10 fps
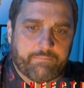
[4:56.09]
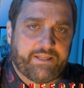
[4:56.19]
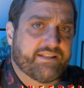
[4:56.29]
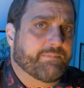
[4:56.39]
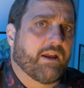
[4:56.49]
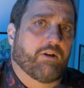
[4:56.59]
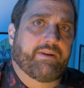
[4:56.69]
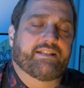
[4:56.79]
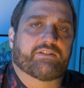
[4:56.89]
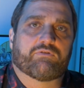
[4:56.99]
Please, by all
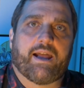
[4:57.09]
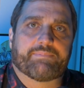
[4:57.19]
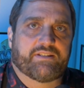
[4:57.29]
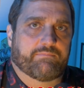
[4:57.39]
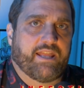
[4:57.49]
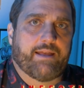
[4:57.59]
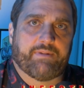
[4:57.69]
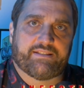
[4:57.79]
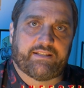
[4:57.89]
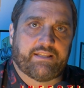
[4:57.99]
means, drop some
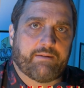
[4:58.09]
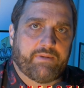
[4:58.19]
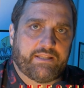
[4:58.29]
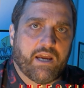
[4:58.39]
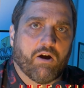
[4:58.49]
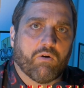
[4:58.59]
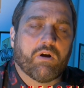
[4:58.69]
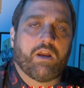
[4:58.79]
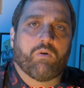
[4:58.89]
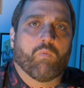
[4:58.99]
comments and let me know
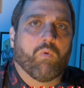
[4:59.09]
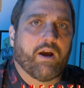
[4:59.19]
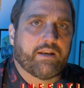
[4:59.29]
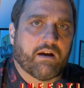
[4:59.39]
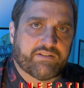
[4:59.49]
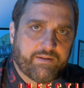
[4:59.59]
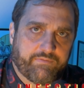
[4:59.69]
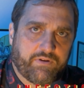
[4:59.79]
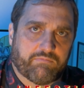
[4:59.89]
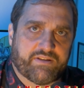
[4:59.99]
what are some
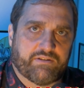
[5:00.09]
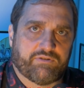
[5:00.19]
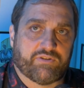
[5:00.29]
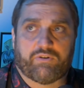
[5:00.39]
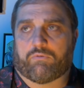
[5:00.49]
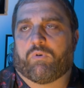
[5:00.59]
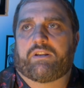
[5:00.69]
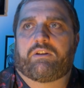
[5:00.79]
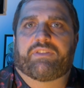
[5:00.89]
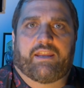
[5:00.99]
of your resolutions, or what
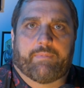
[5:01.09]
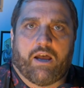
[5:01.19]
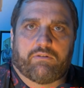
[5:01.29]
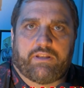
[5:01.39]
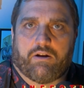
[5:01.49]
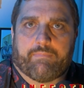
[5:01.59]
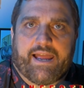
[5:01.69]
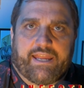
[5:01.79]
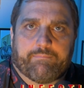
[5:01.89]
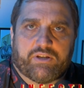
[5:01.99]
do you think about, you know,
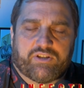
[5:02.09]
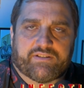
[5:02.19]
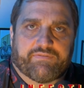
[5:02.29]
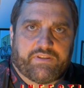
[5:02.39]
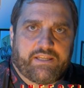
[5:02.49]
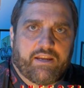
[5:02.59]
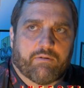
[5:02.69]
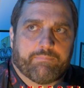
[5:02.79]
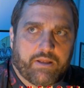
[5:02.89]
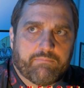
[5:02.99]
my ambitions for the
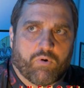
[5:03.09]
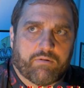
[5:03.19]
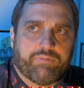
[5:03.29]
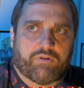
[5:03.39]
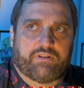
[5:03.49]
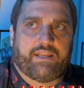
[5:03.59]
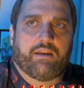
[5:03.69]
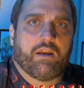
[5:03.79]
year. But more importantly,